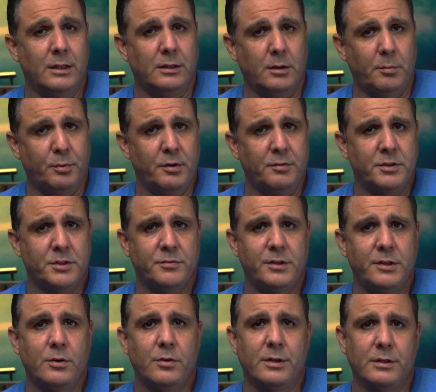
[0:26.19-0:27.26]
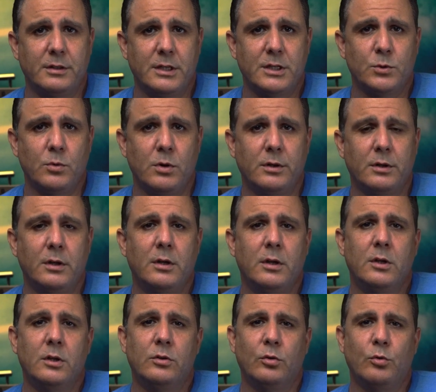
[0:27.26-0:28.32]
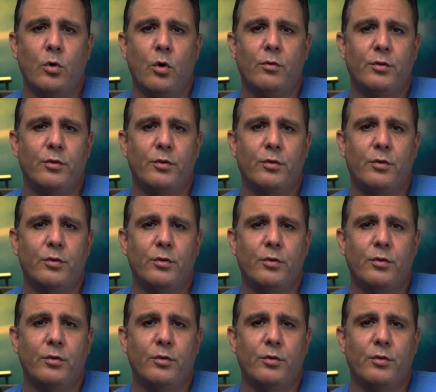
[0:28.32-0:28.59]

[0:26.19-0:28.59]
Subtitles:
the previous video and this one to go